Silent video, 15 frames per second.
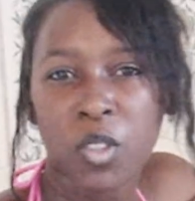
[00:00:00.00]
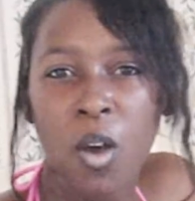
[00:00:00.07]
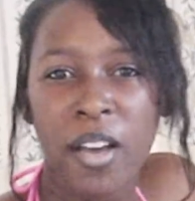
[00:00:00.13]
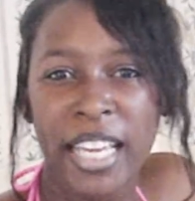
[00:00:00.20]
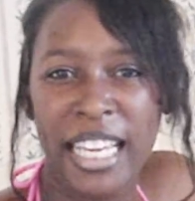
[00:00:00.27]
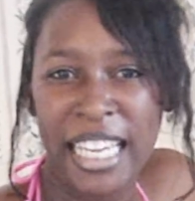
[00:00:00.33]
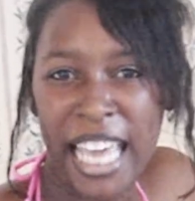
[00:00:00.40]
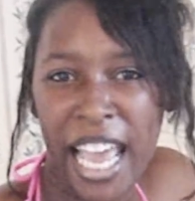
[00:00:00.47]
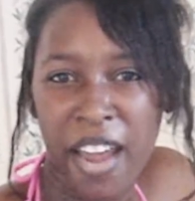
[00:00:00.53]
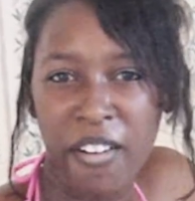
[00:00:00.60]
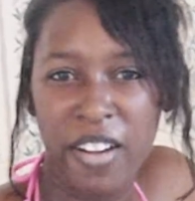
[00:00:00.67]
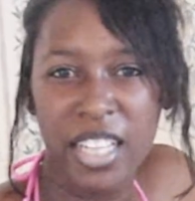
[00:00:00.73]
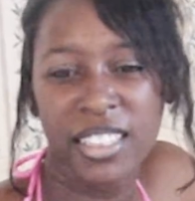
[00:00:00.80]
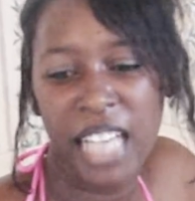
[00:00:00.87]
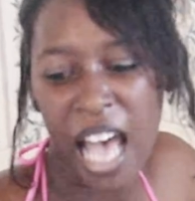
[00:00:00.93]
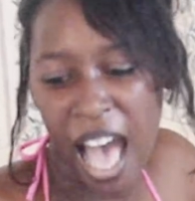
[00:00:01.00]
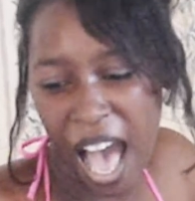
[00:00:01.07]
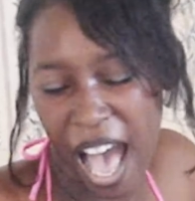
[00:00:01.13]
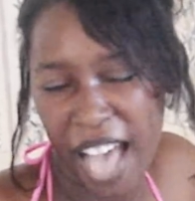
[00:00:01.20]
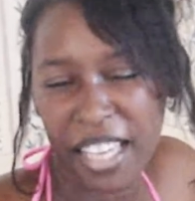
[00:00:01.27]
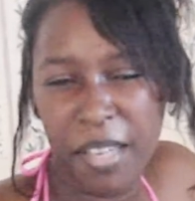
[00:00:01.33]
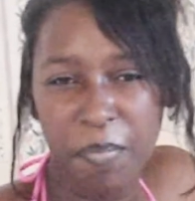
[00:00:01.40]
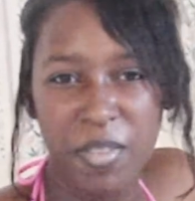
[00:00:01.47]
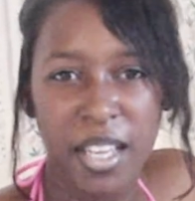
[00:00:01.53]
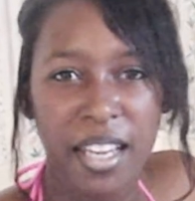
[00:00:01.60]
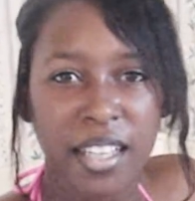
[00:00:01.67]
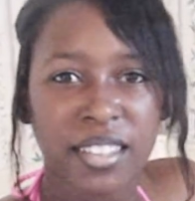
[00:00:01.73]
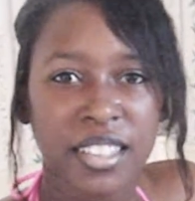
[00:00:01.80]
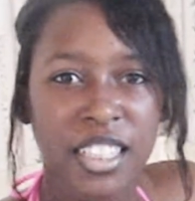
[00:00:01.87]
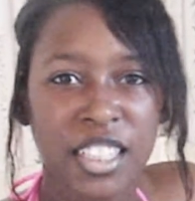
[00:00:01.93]
I'm talking carrots. I keep
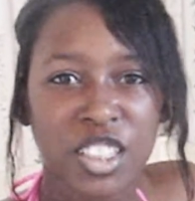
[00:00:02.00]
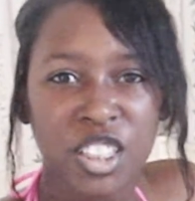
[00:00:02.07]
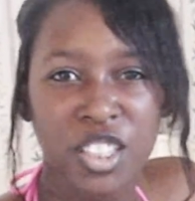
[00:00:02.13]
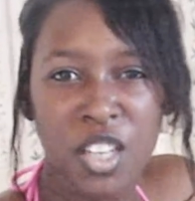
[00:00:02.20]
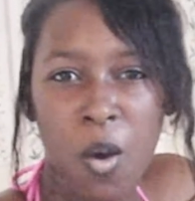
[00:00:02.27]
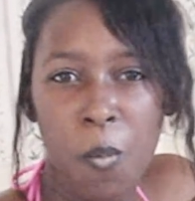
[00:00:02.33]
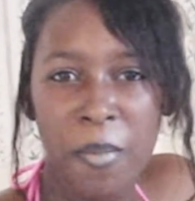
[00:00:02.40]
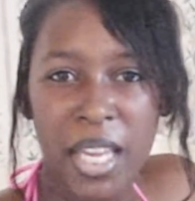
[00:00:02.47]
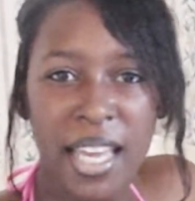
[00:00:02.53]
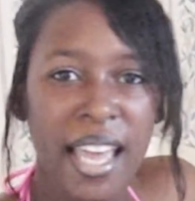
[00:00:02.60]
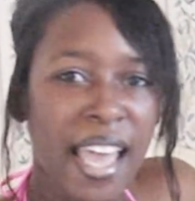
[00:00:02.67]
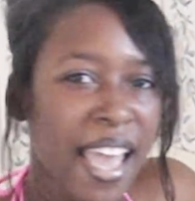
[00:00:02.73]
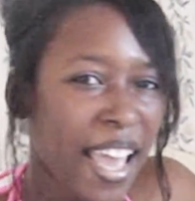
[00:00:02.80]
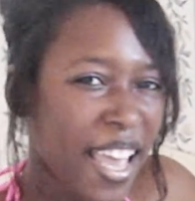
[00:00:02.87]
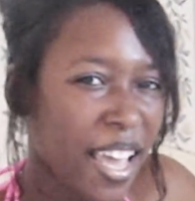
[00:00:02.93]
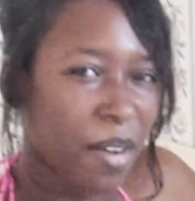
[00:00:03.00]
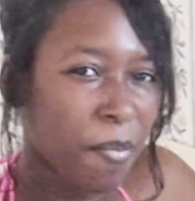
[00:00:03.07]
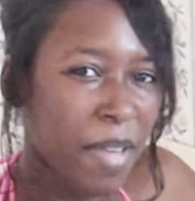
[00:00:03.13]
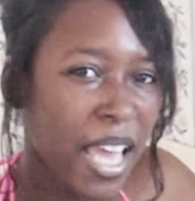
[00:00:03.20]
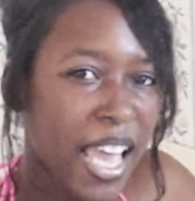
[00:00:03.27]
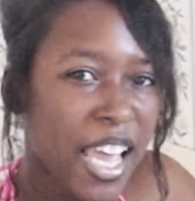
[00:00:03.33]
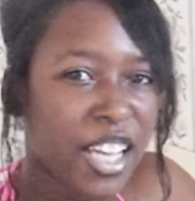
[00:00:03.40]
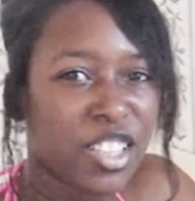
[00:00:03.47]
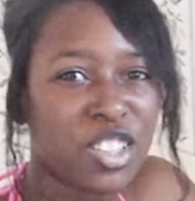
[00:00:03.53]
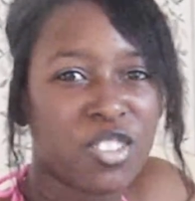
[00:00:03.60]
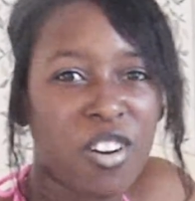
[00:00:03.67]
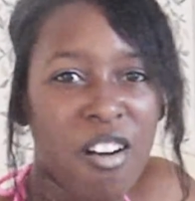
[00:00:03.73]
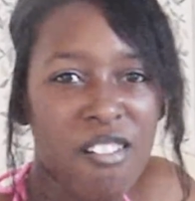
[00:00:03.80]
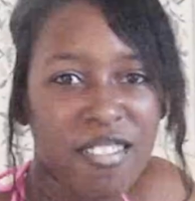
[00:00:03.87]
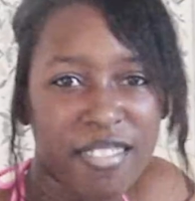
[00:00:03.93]
their attention on me and I'm
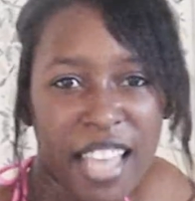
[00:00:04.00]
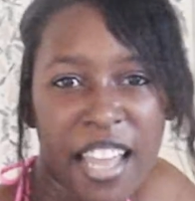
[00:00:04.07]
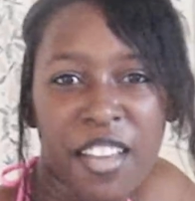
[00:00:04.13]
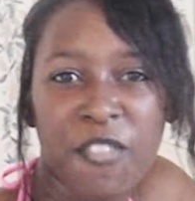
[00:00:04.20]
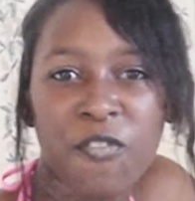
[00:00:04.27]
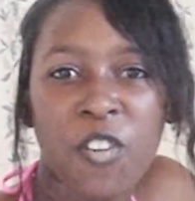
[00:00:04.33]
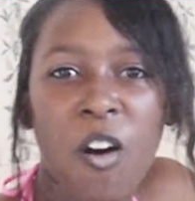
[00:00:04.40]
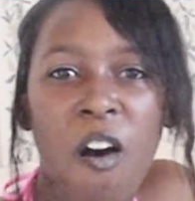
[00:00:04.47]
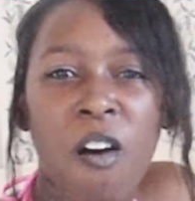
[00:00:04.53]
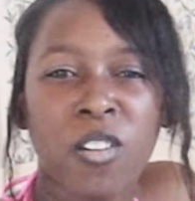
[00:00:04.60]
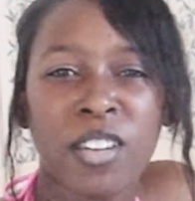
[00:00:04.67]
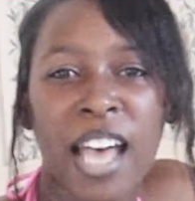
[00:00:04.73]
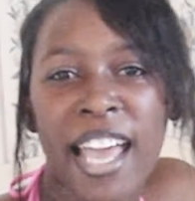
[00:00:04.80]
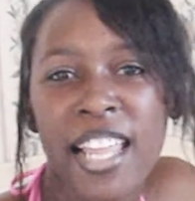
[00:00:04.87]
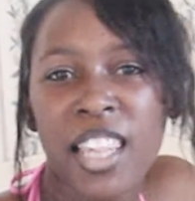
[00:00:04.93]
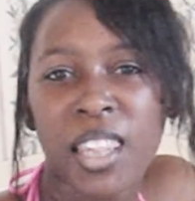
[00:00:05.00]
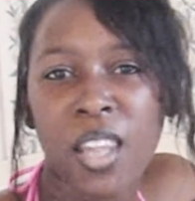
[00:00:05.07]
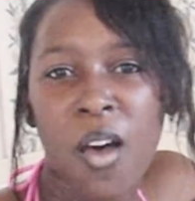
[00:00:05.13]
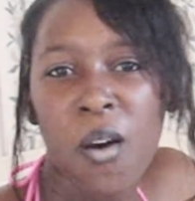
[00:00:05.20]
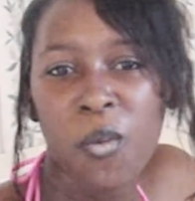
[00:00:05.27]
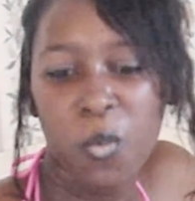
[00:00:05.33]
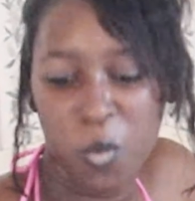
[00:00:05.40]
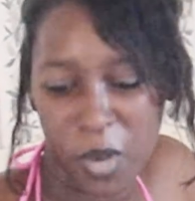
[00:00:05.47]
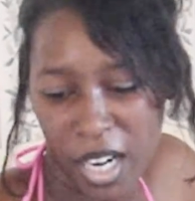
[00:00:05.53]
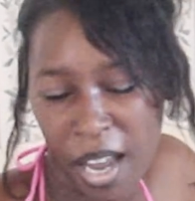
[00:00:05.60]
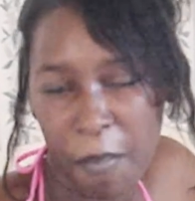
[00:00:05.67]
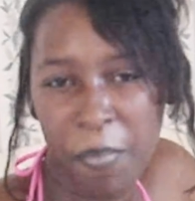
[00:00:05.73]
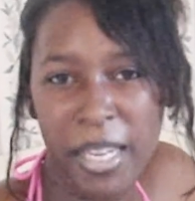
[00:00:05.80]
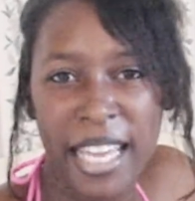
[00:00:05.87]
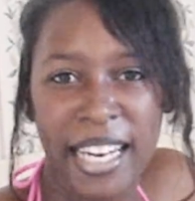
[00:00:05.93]
headstrong. They in for all night long when
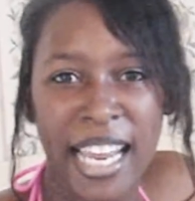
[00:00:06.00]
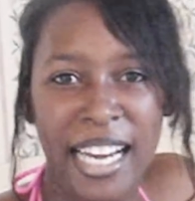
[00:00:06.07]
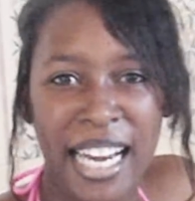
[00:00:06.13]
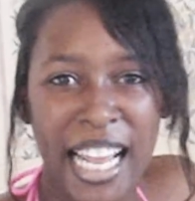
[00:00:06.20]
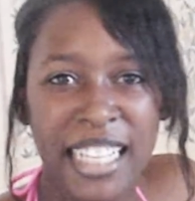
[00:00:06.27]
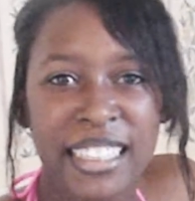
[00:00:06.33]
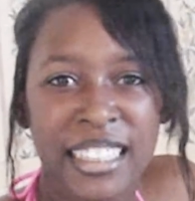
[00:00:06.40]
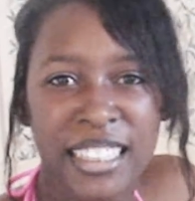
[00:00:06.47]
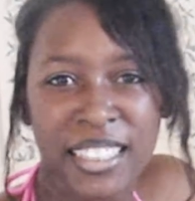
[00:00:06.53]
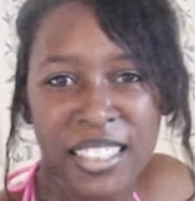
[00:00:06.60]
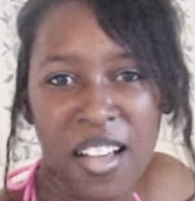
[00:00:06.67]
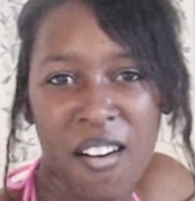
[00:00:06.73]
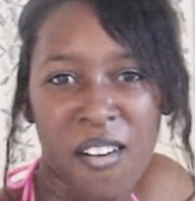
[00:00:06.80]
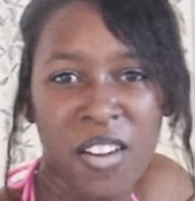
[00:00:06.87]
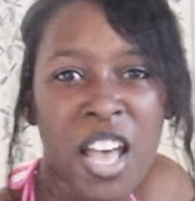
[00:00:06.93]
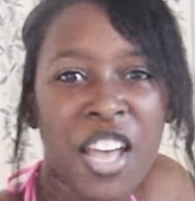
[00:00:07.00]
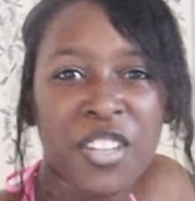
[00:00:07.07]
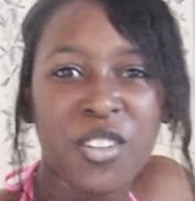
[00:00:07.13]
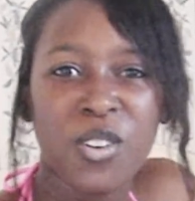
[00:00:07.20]
I play that nasty song.